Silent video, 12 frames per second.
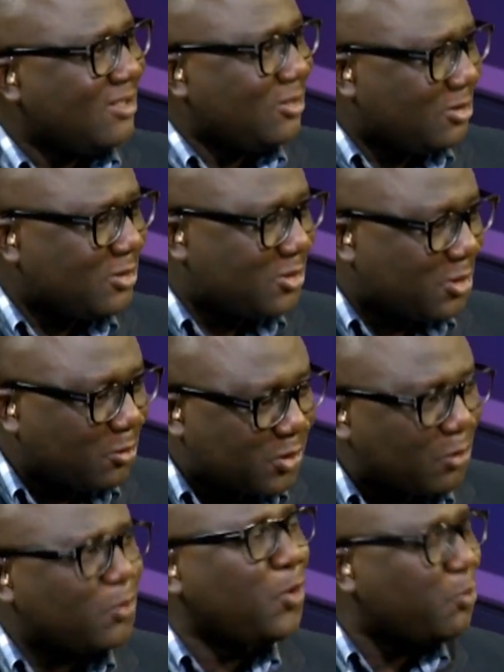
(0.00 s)
So
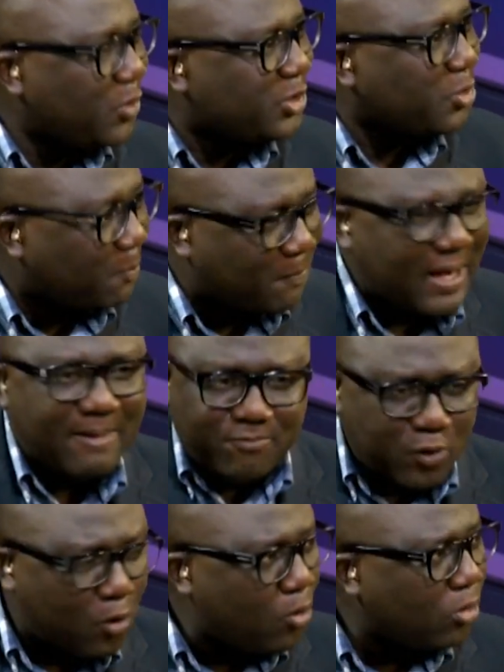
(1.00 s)
who would you blame for
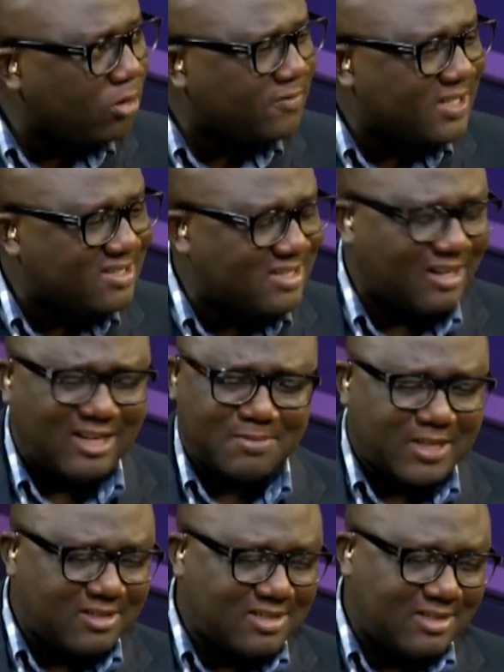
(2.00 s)
all of these delays?
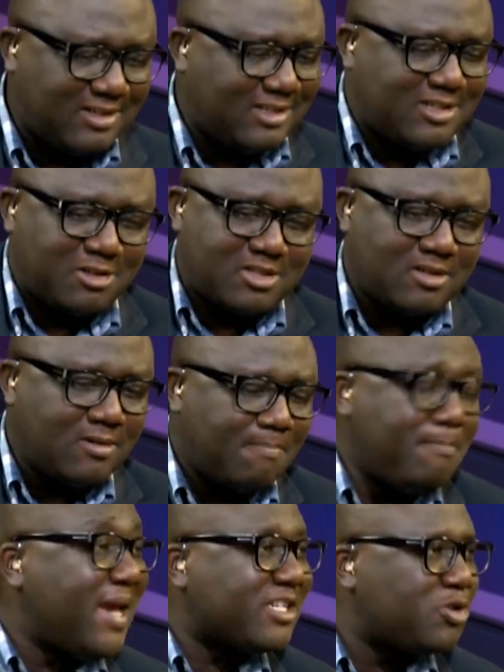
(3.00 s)
Because it just
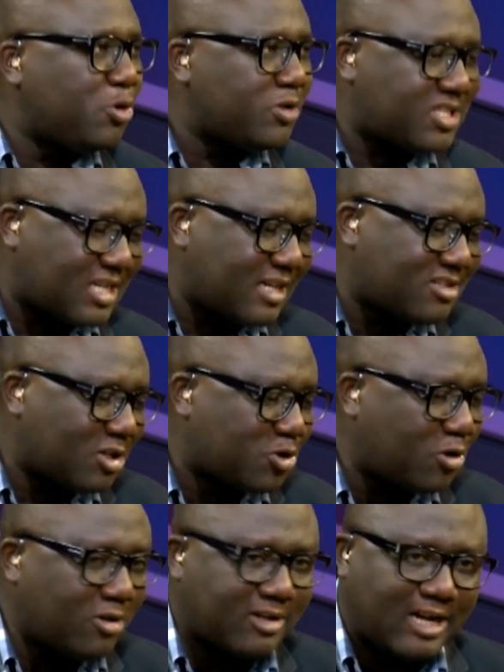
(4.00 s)
makes no sense at
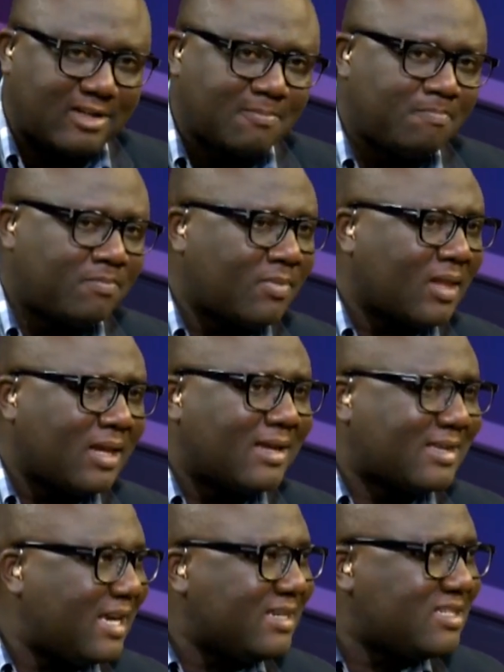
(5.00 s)
all that
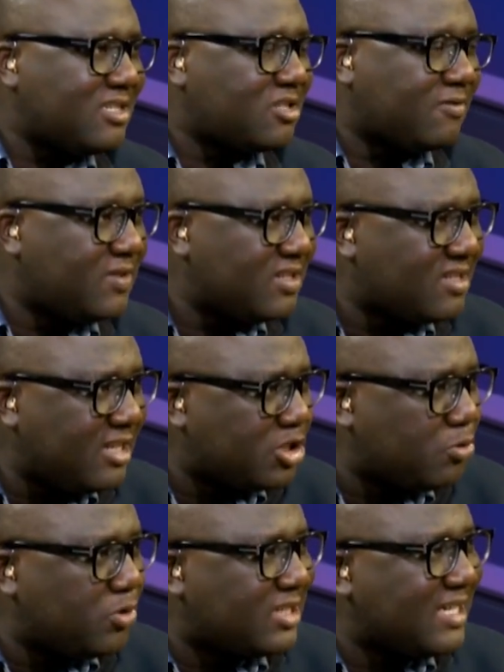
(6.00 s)
cases of this nature
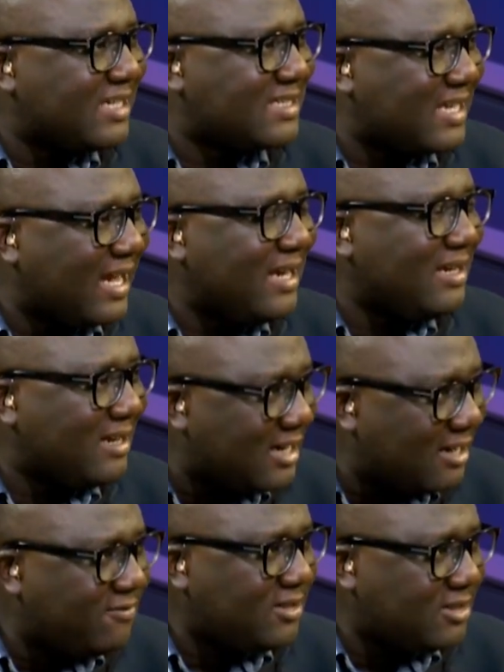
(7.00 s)
would take 10,
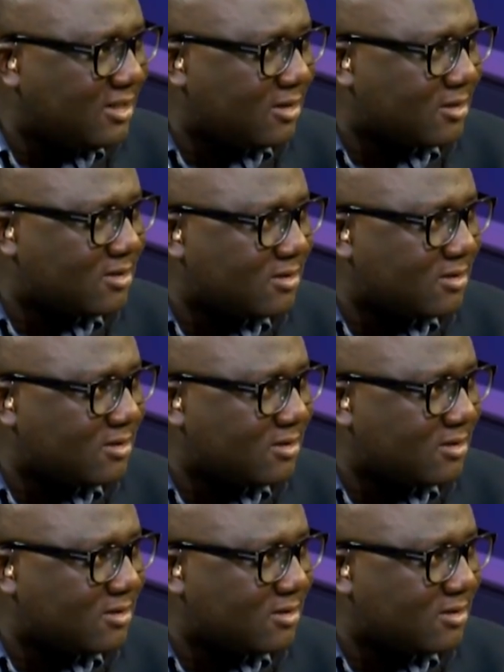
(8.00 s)
11 years.